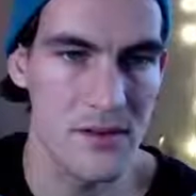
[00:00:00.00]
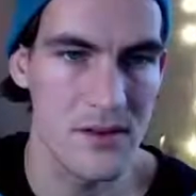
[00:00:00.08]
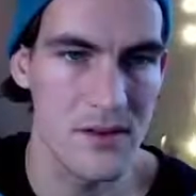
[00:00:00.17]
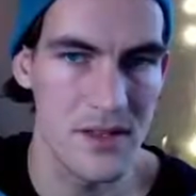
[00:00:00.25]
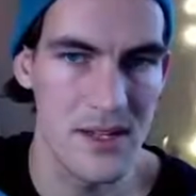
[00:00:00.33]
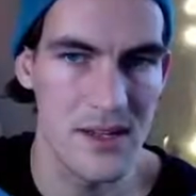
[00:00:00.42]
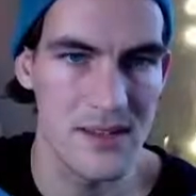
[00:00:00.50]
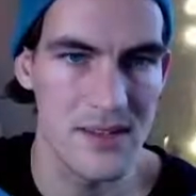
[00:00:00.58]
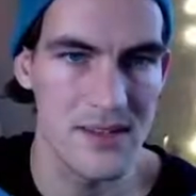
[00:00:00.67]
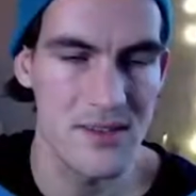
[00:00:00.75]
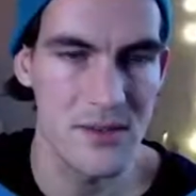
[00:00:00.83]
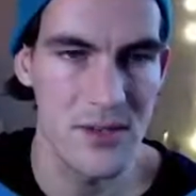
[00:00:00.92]
Yeah,
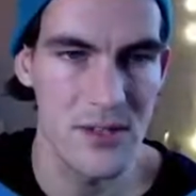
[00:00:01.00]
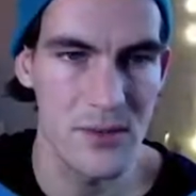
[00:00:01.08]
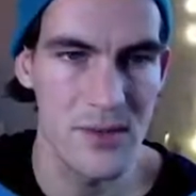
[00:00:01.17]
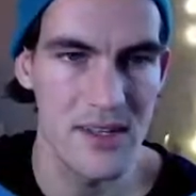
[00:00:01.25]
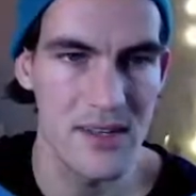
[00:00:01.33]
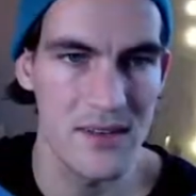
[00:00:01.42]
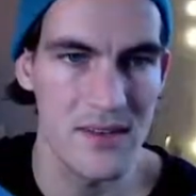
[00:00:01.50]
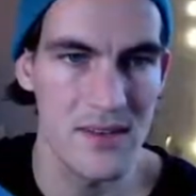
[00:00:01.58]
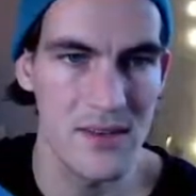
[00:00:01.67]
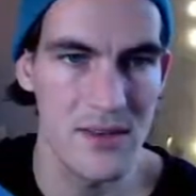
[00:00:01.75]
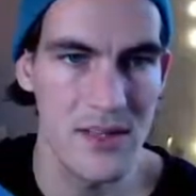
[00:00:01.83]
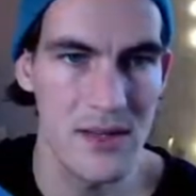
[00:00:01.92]
that's the right way.
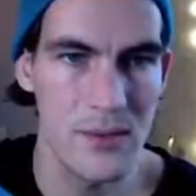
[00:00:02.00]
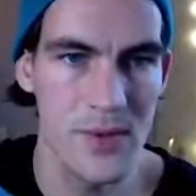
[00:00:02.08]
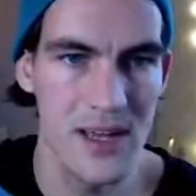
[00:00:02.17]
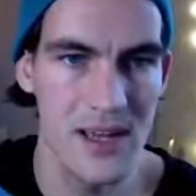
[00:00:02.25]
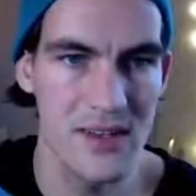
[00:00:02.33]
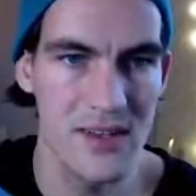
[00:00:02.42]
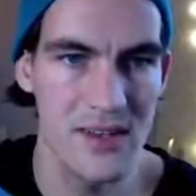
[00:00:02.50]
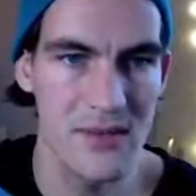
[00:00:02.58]
So now we have it